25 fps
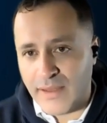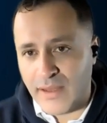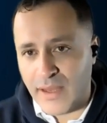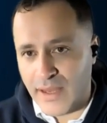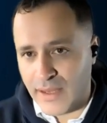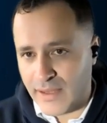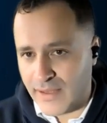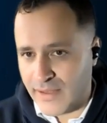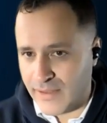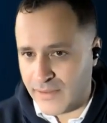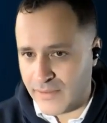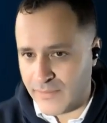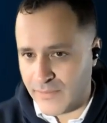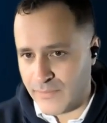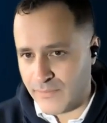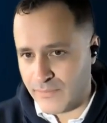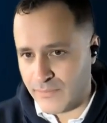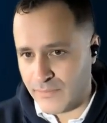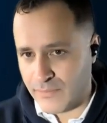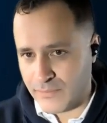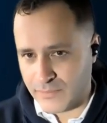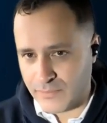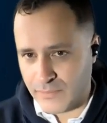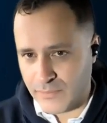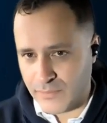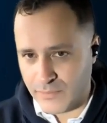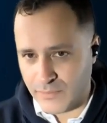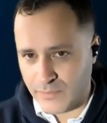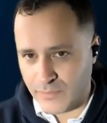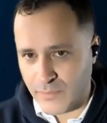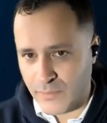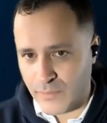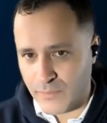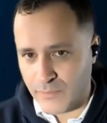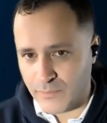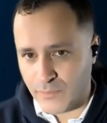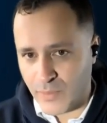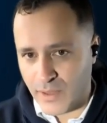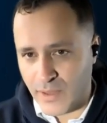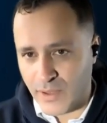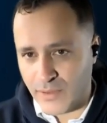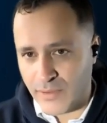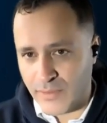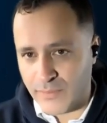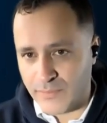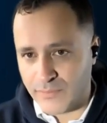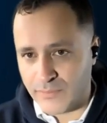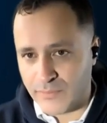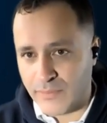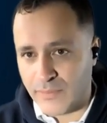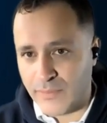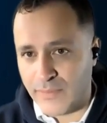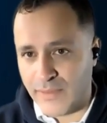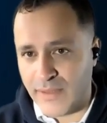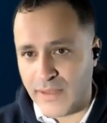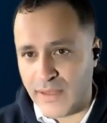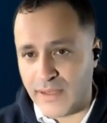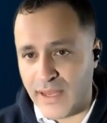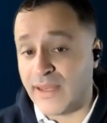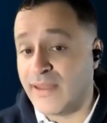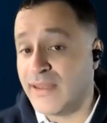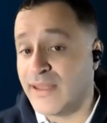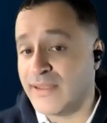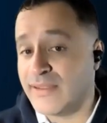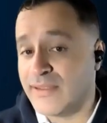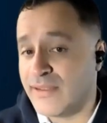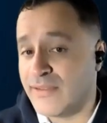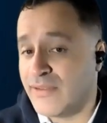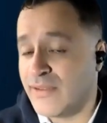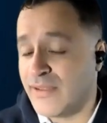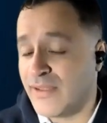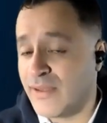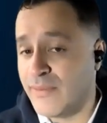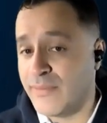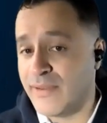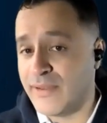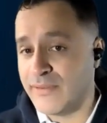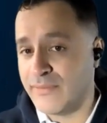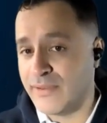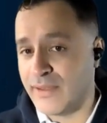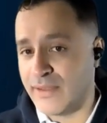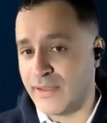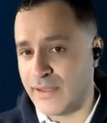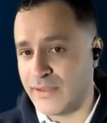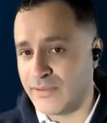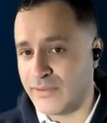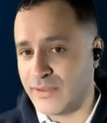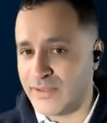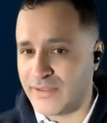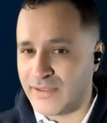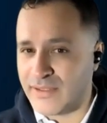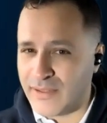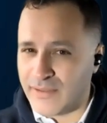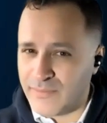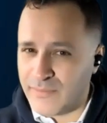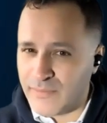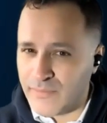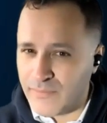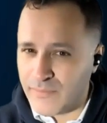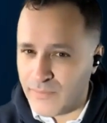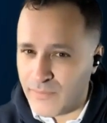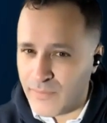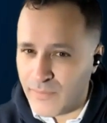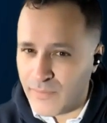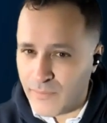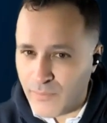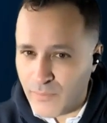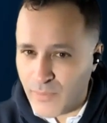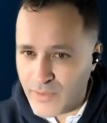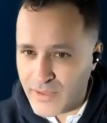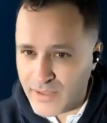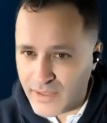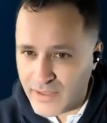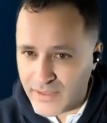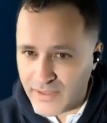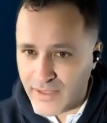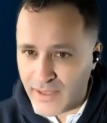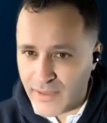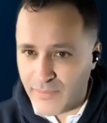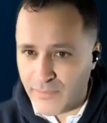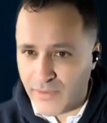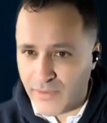And well, that leads us to something very interesting, which is that